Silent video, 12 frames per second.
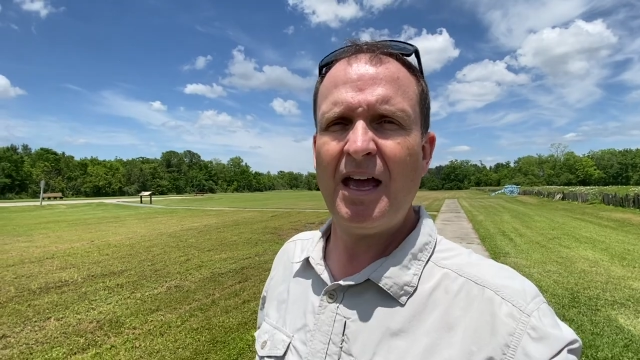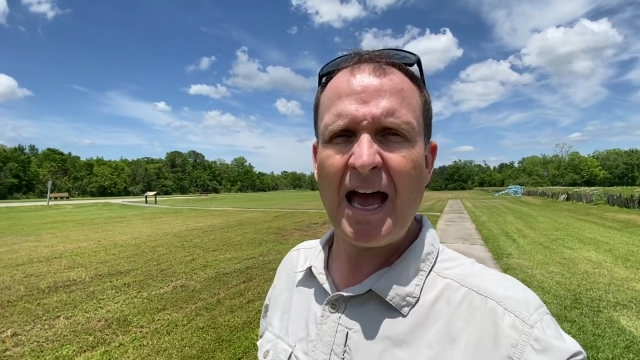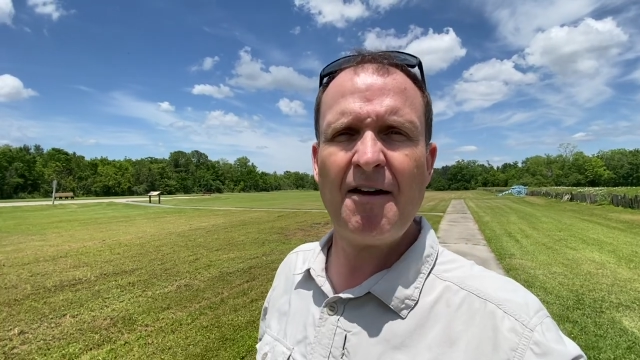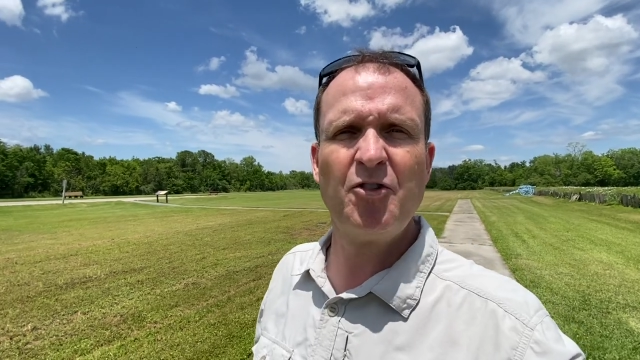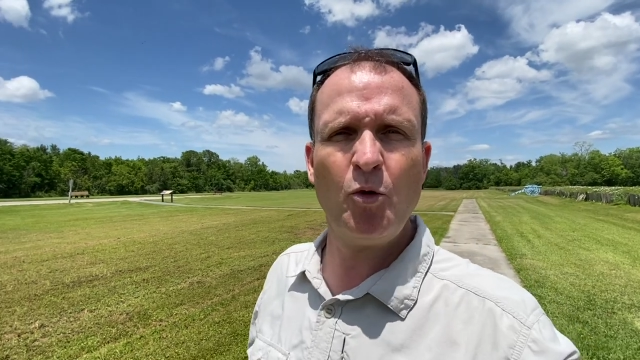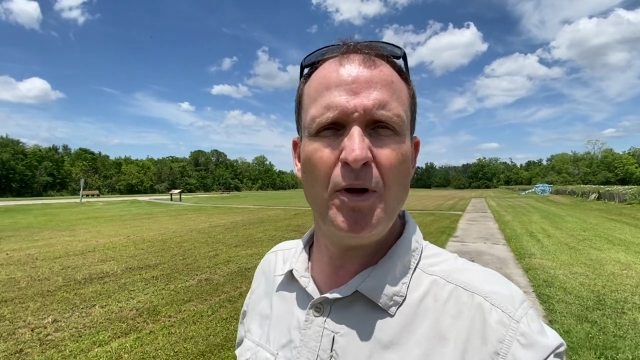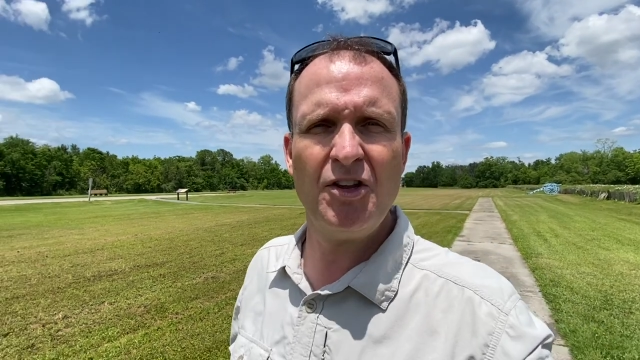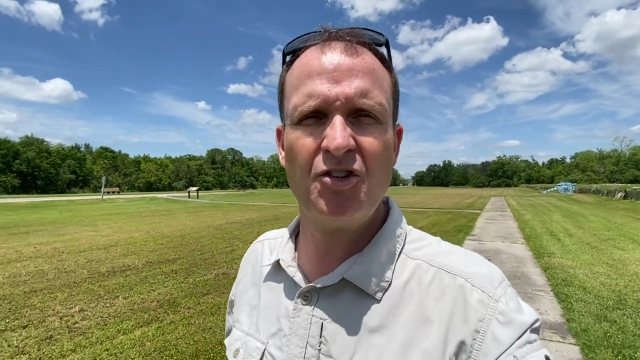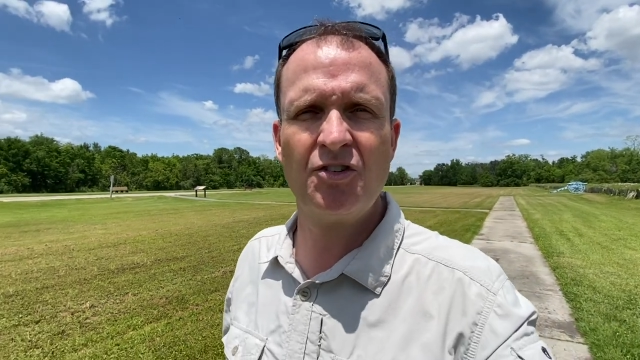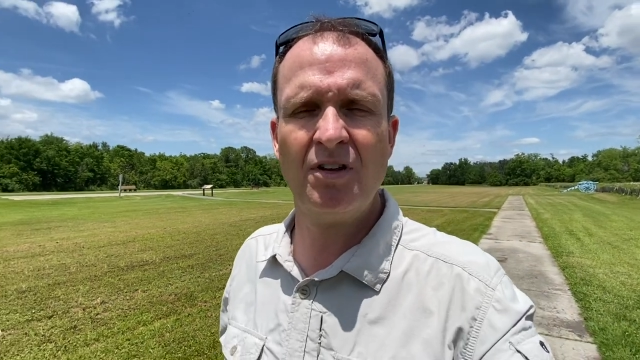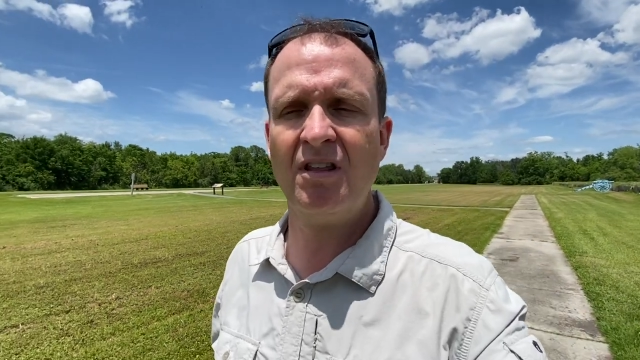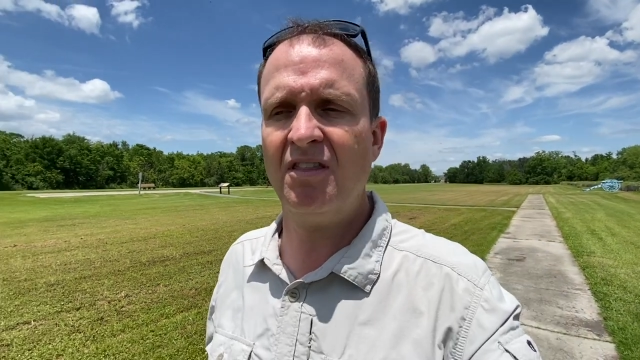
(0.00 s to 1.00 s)
After
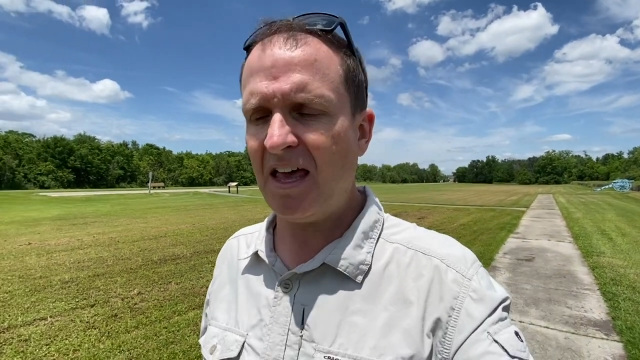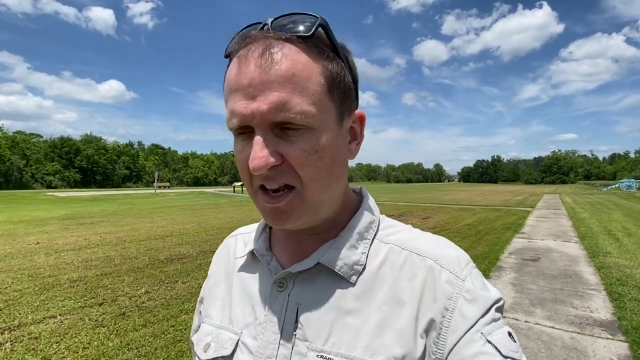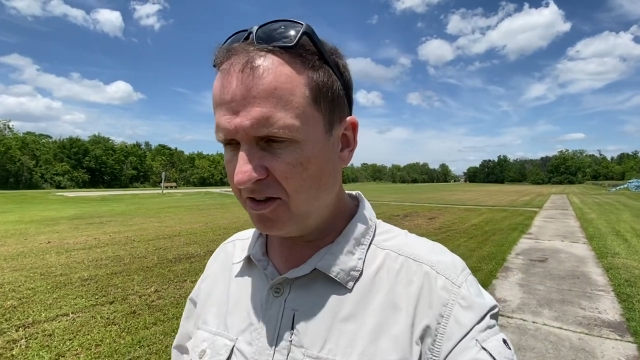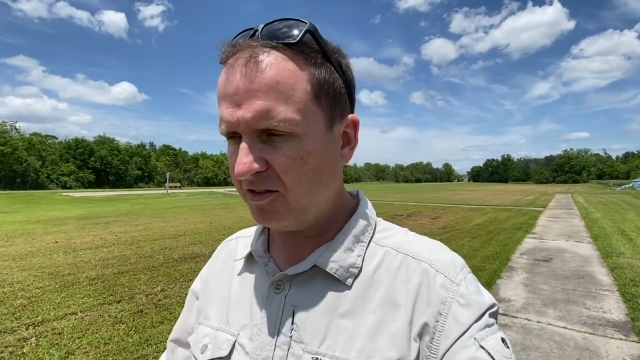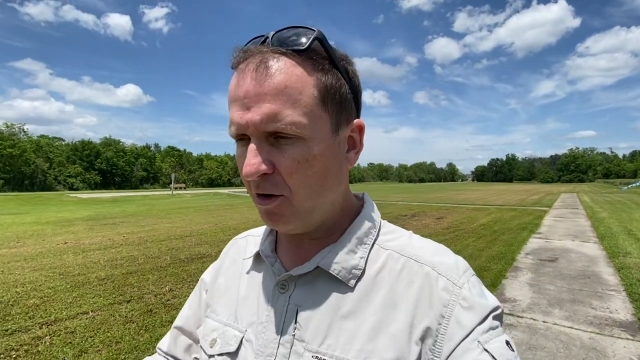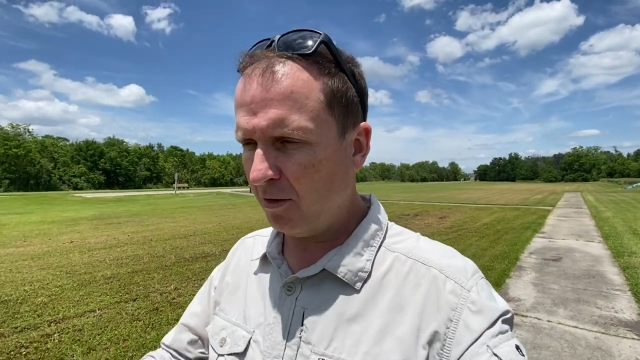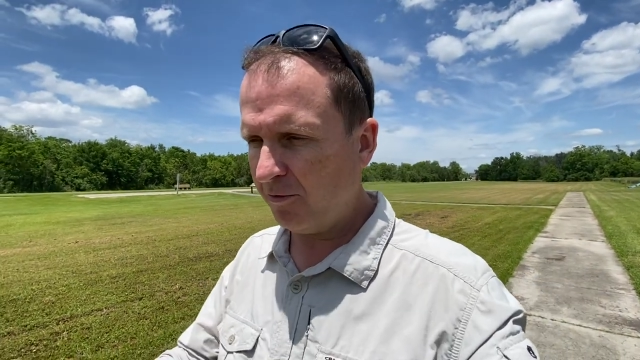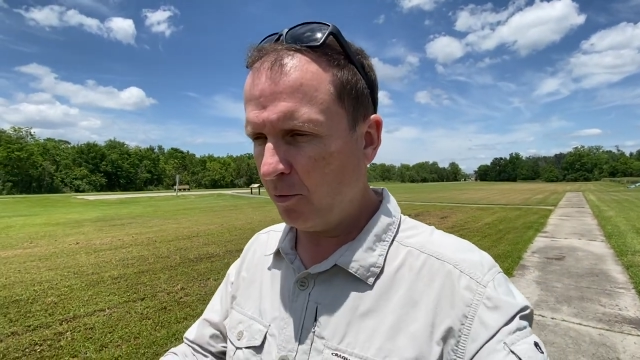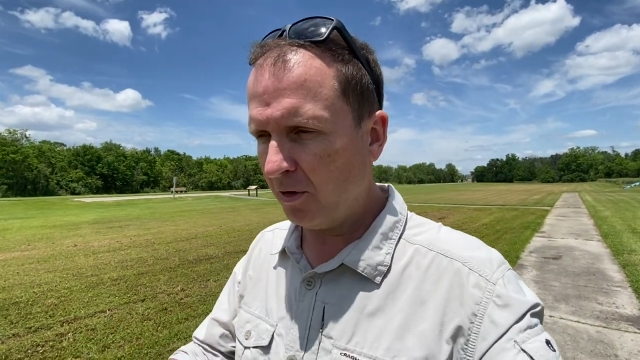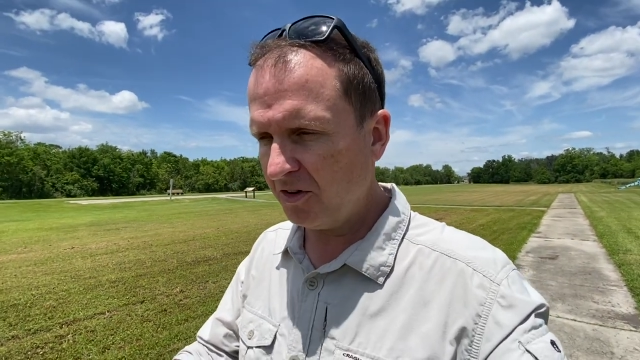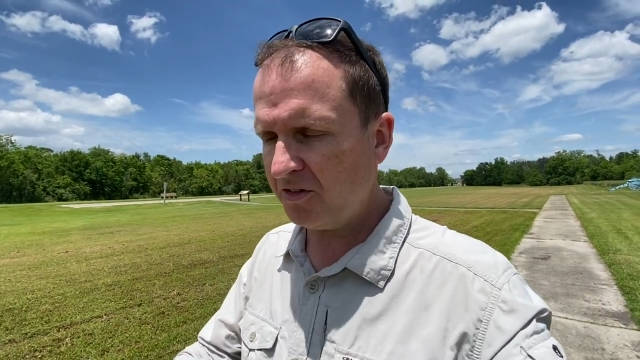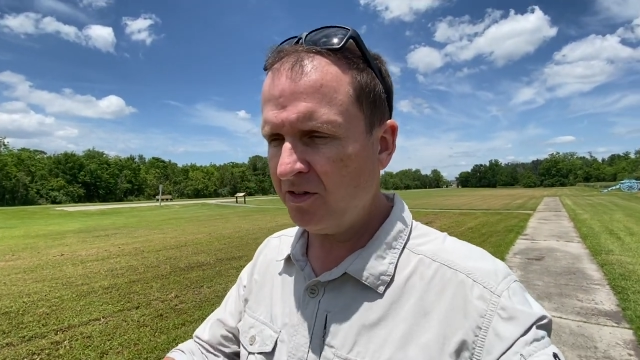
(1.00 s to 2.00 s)
which, that assault
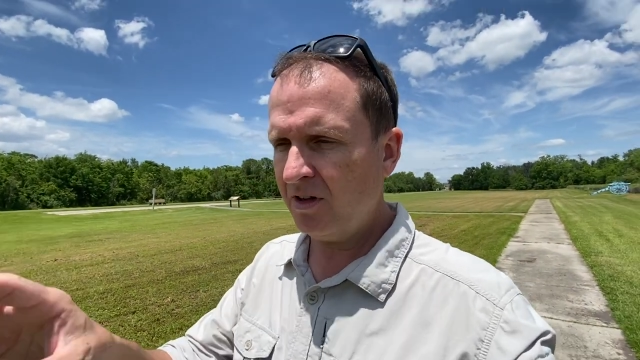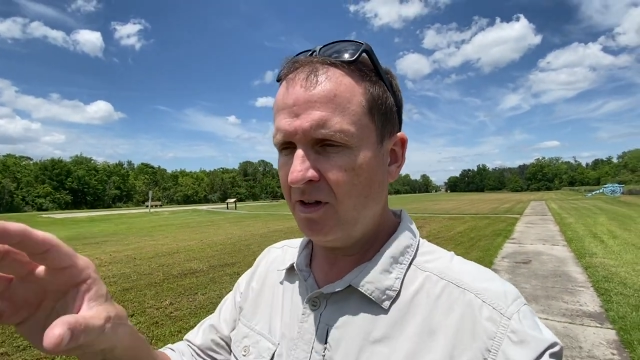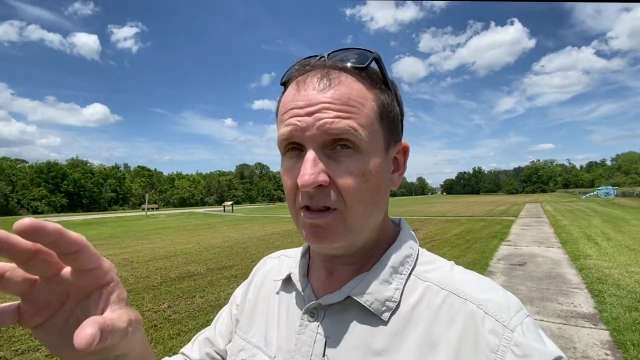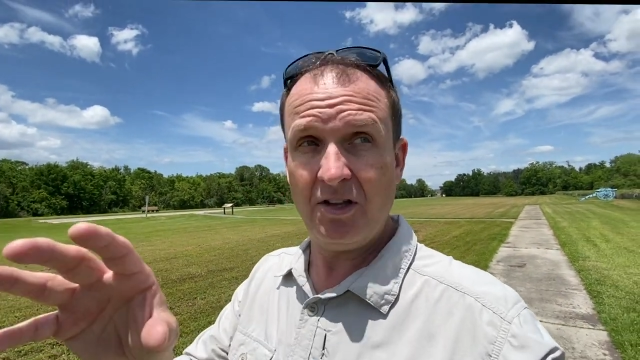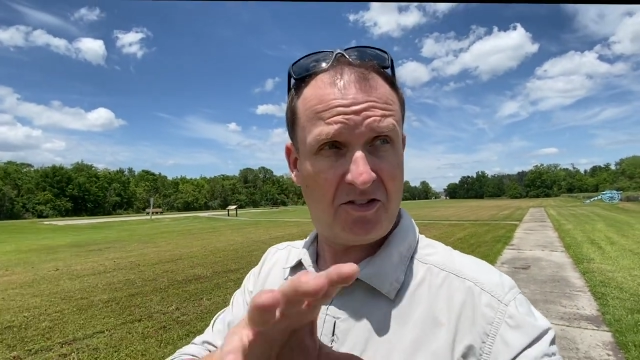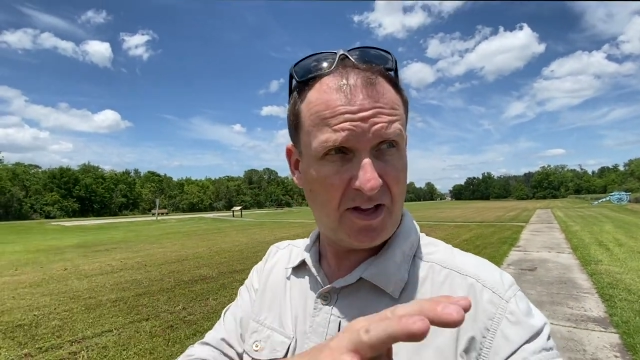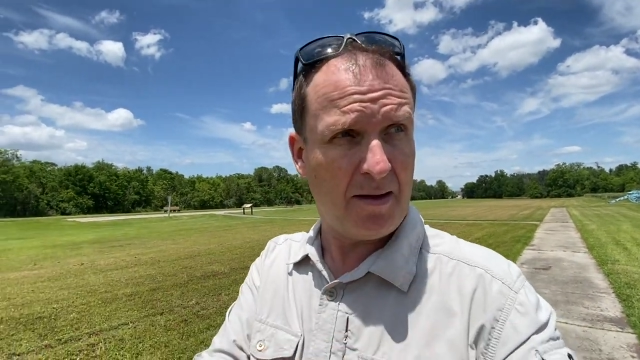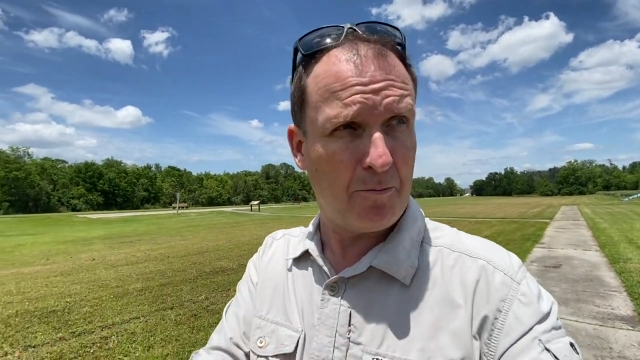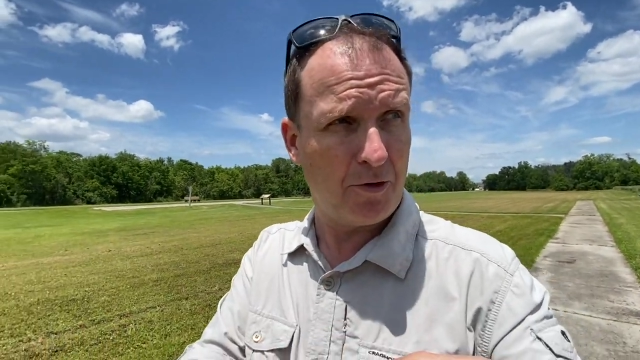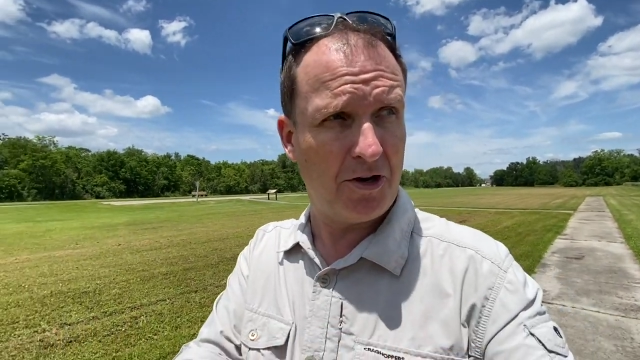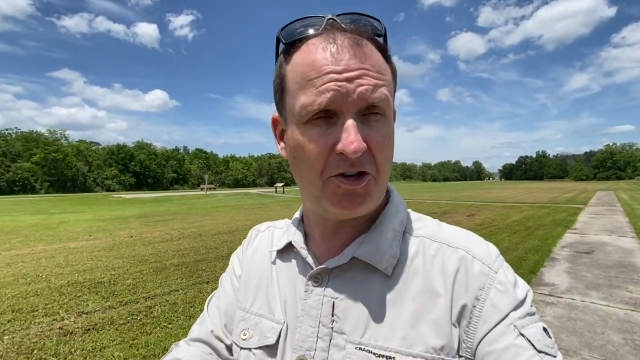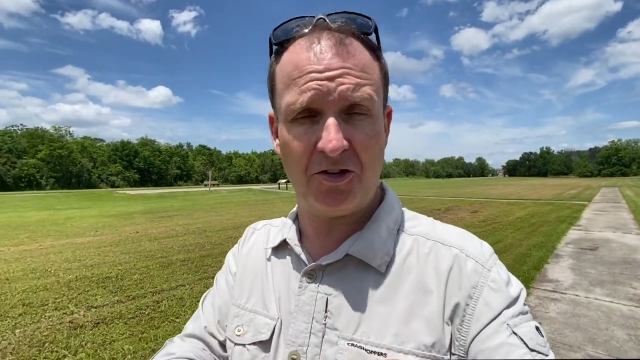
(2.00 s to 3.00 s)
force, the same
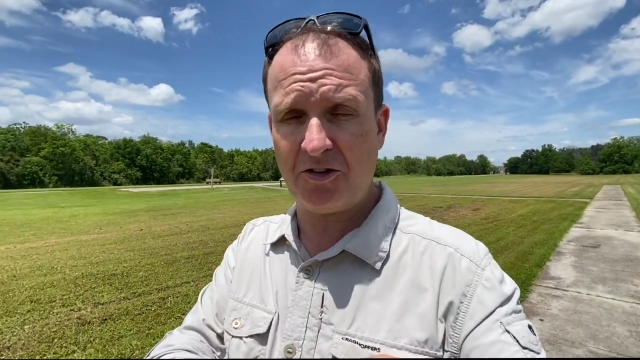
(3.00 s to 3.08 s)
British